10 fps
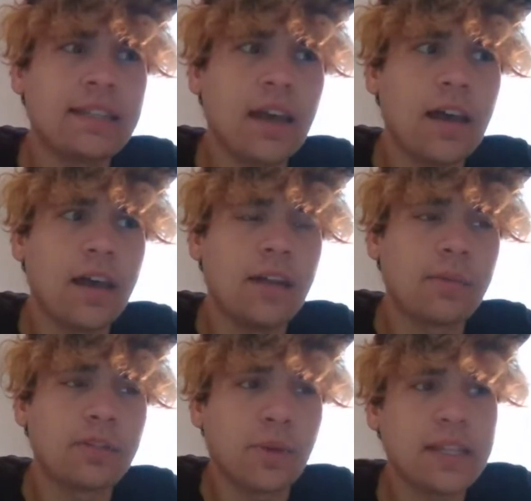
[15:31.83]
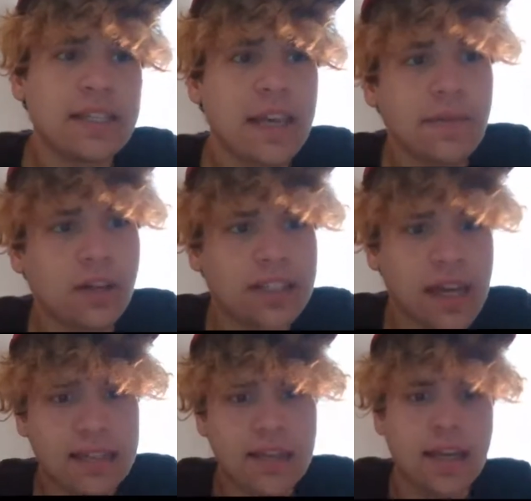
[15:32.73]
number 27 on
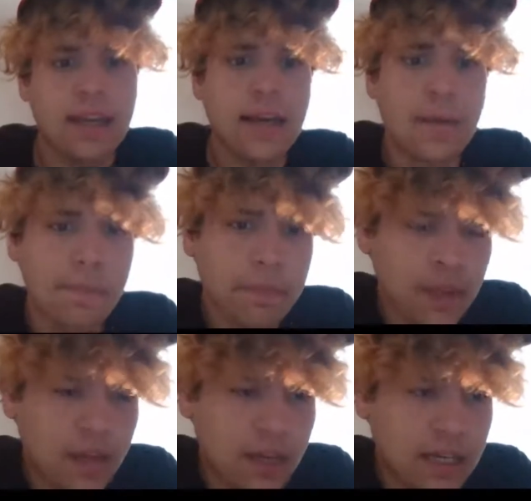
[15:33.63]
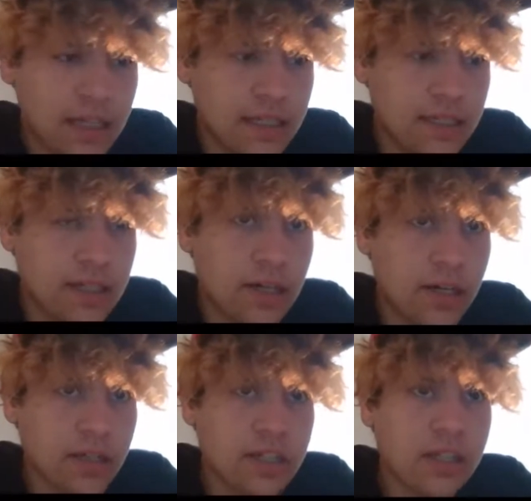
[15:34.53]
Texas A&M. He's
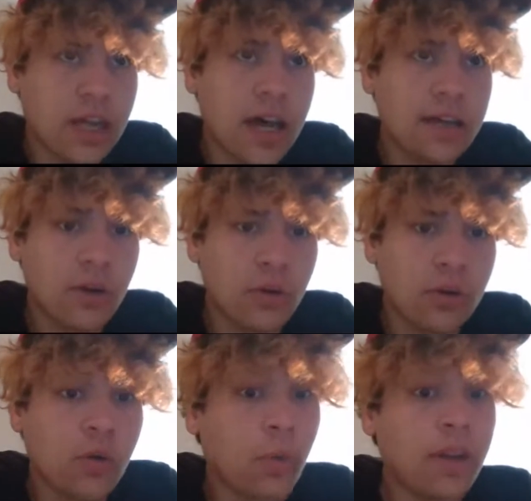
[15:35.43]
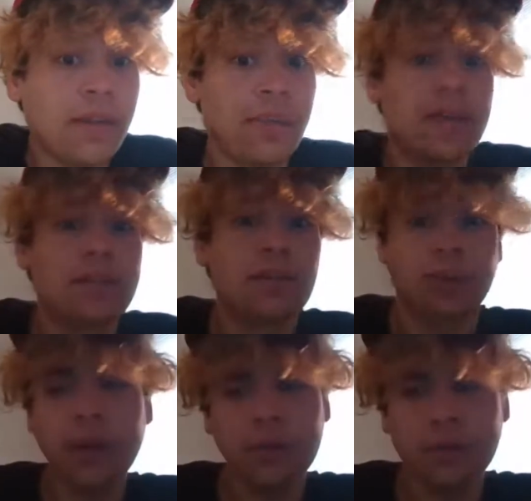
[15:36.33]
their slot corner, one of the best,
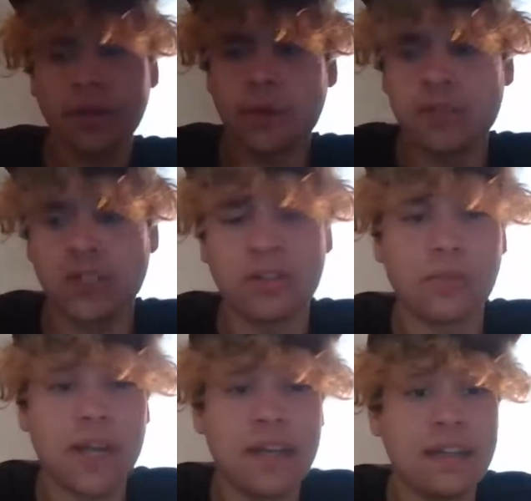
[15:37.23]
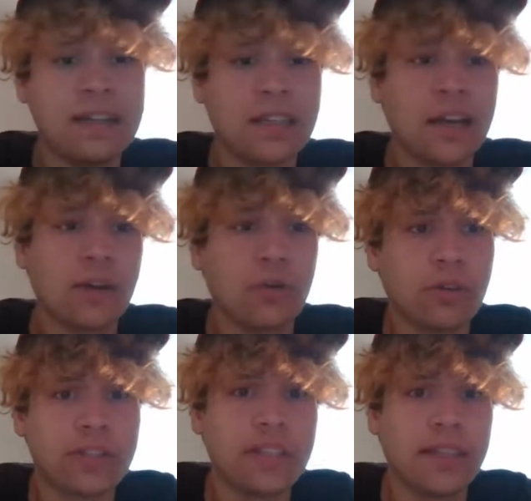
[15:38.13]
probably one of the most underrated slot
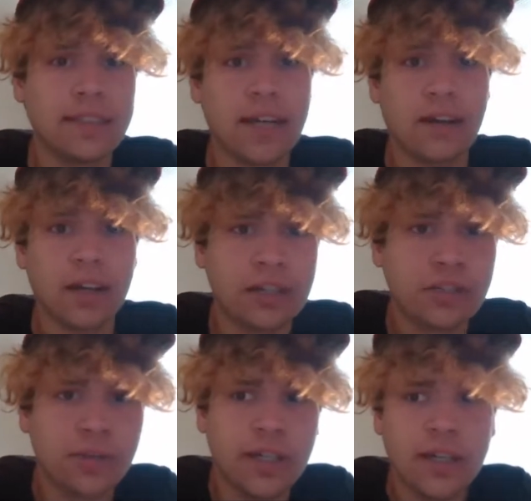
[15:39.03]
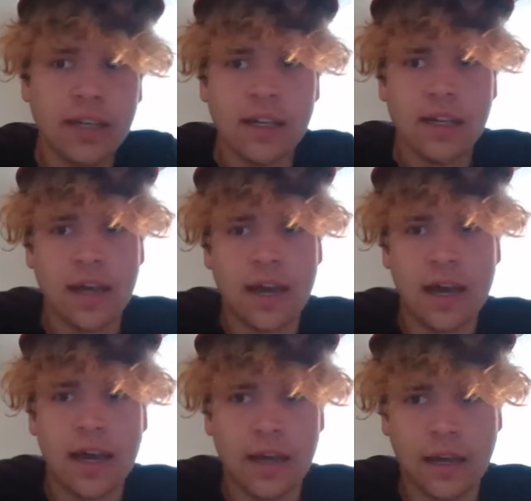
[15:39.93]
corners in the entire country,
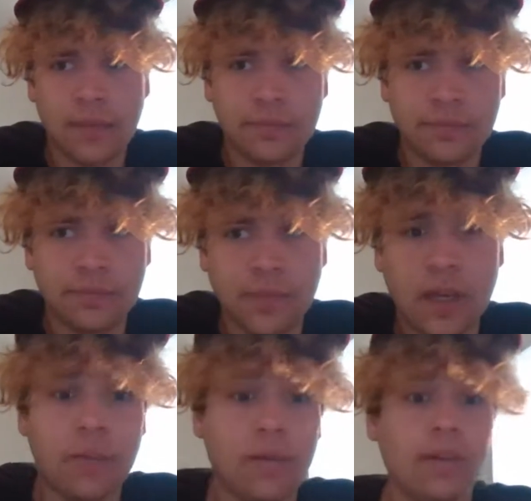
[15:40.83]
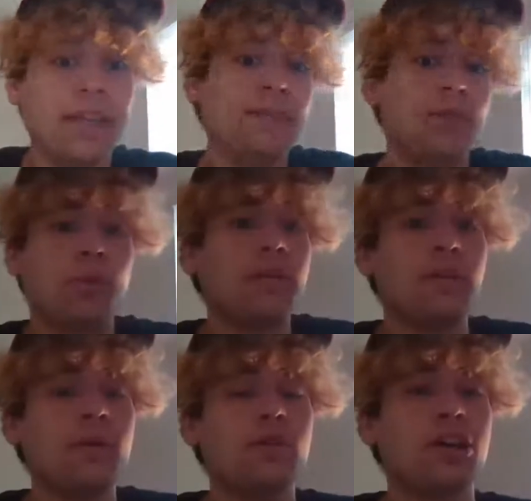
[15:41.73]
and even one of
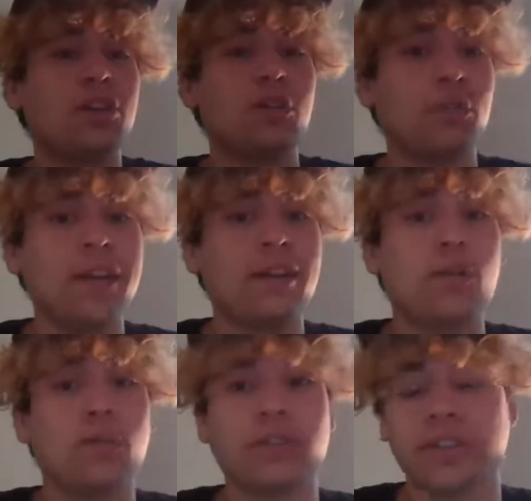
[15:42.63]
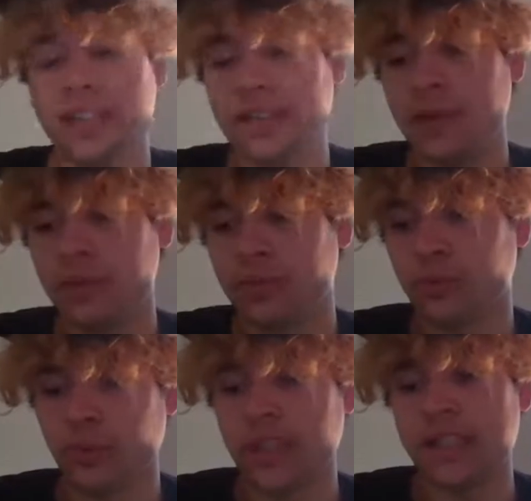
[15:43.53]
the most underrated corners. He's been
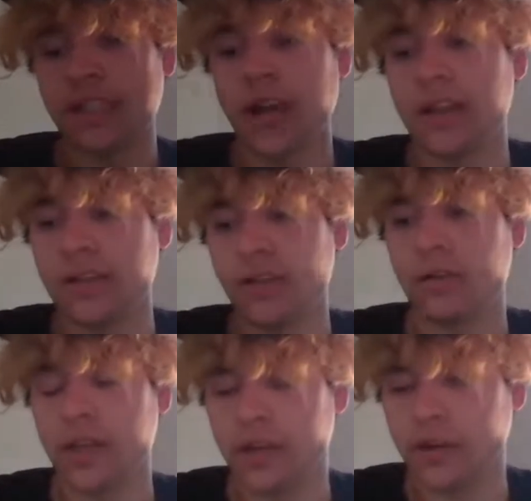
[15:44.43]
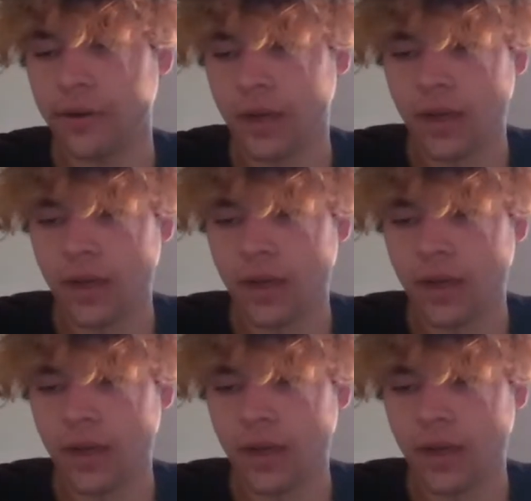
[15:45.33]
pretty solid all year,